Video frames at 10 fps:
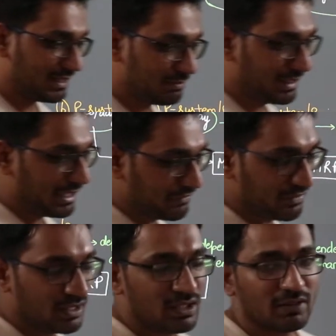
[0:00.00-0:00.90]
in brief
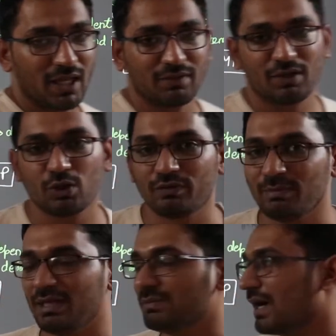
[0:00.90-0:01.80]
that what do we
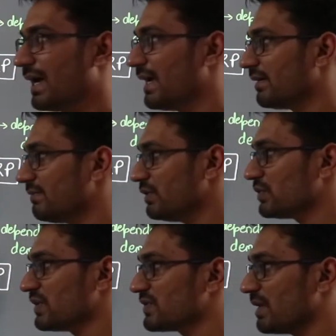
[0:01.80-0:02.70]
mean by a review
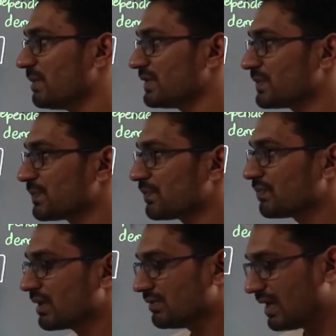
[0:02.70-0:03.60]
system is
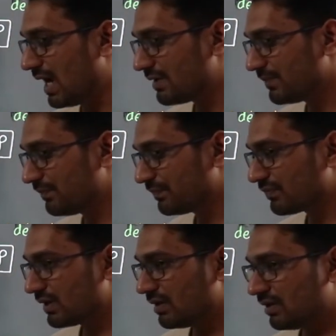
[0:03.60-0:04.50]
that
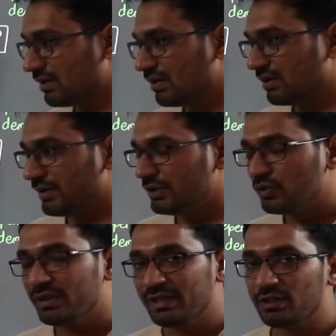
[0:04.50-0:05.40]
you
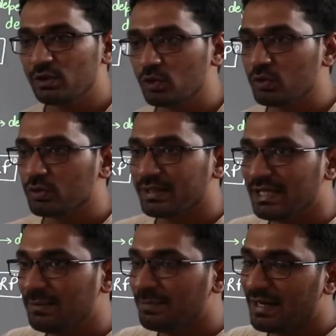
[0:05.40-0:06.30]
need to
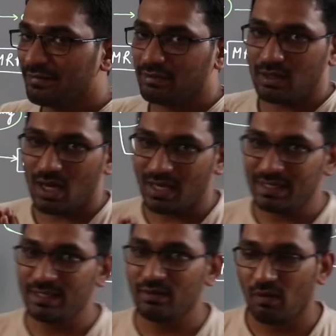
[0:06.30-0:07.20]
keep an
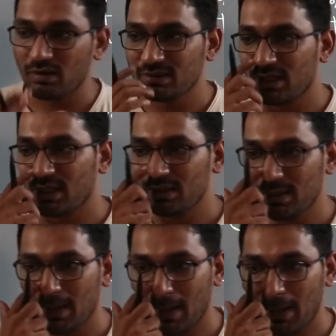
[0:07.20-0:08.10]
eye on
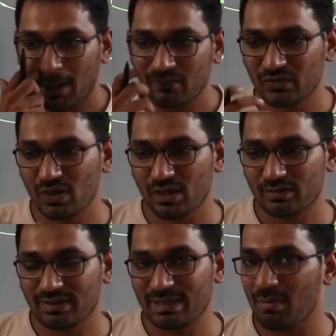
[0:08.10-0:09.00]
your
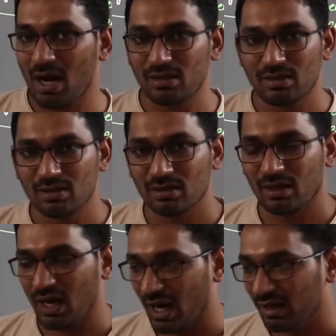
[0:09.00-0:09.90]
demand
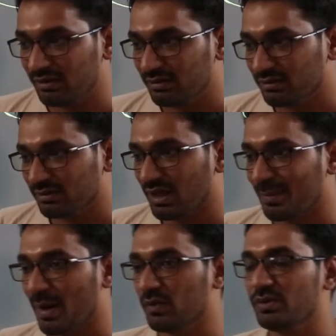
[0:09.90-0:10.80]
and the
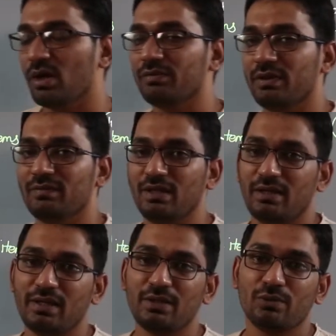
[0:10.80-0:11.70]
amount of
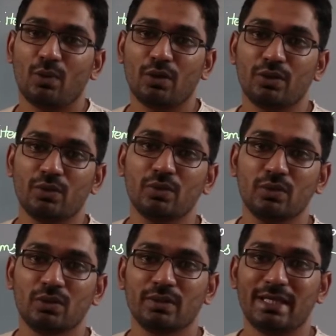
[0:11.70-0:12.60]
inventory you want to
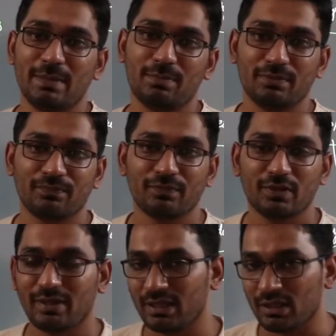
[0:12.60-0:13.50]
keep.
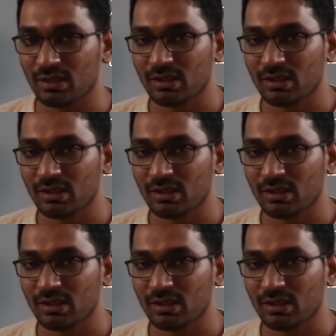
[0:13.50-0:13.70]
right?